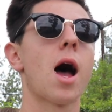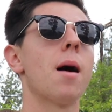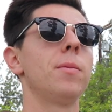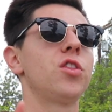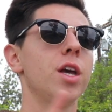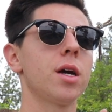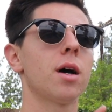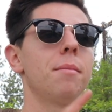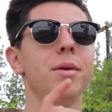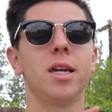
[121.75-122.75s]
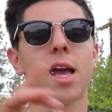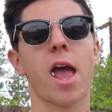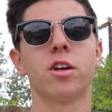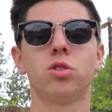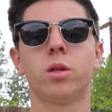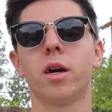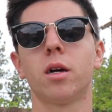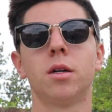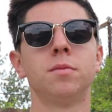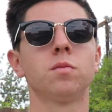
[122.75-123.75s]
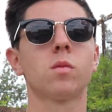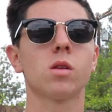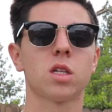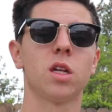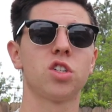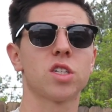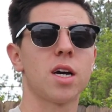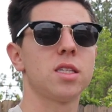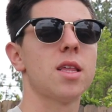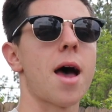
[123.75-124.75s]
I think I'm meeting Andrew there, so let's just cut to